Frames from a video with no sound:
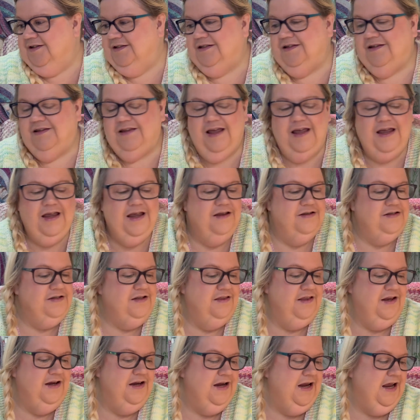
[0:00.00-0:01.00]
this, I
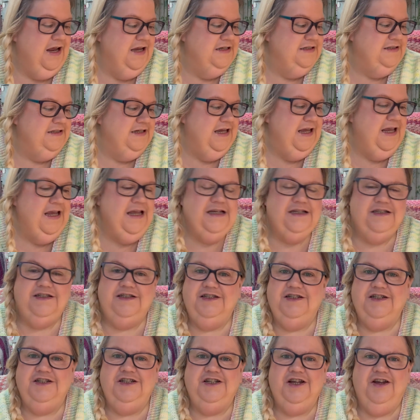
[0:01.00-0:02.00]
think that's it
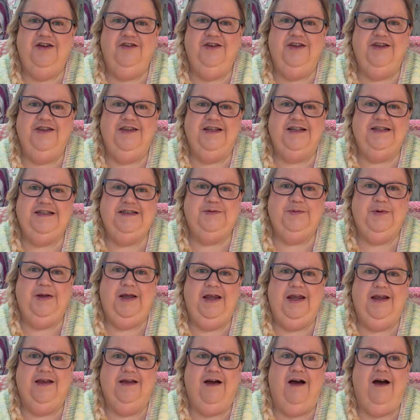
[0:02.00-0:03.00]
to show you this
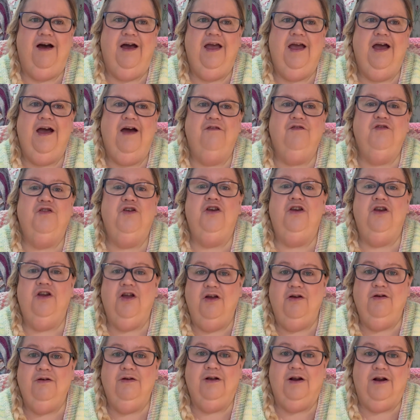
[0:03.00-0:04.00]
week. I have
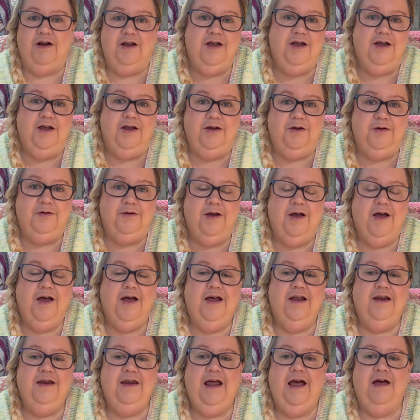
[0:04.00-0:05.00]
no clue,
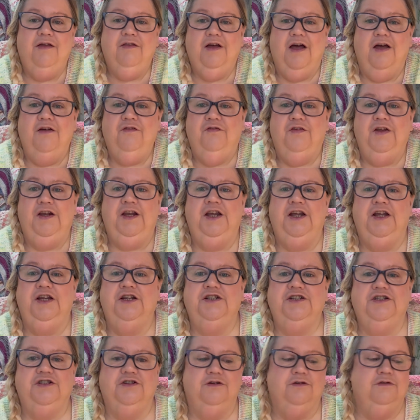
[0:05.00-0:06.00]
now that I
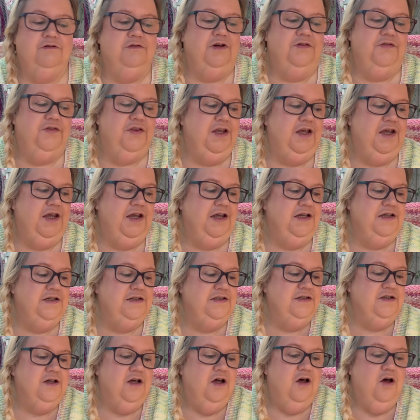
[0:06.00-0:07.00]
finished all of
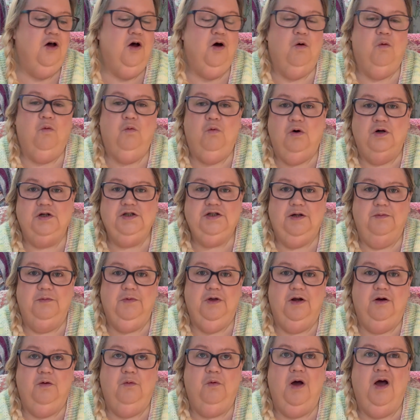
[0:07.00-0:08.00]
these, what I'm
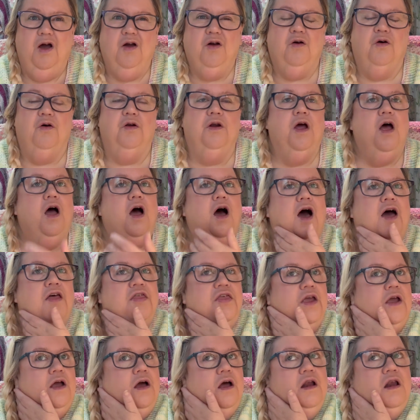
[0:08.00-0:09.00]
going to work on. I
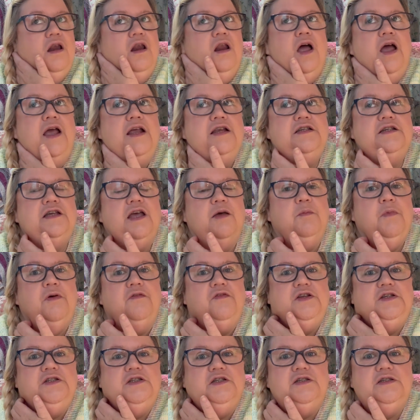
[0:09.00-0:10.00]
think I'd like to get my
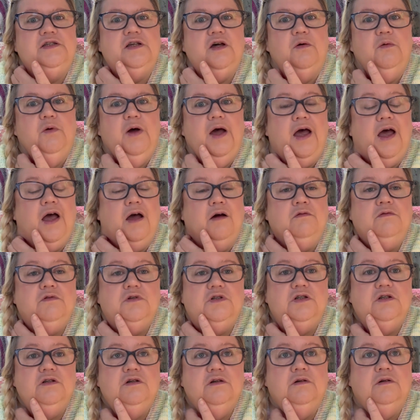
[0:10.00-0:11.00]
Wintersole
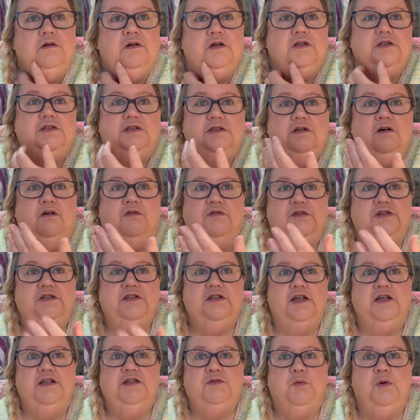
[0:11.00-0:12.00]
out, because
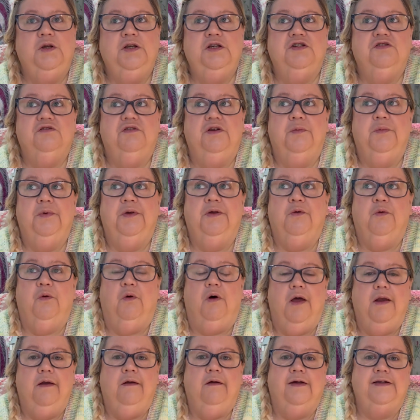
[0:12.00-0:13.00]
obviously it's winter. It would be
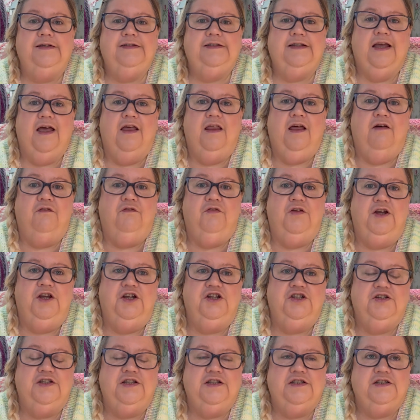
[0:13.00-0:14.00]
quite nice to get that
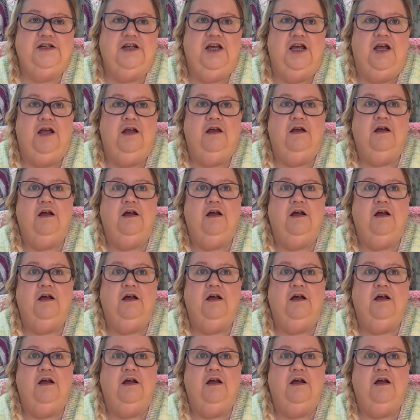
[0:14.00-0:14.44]
finished this year.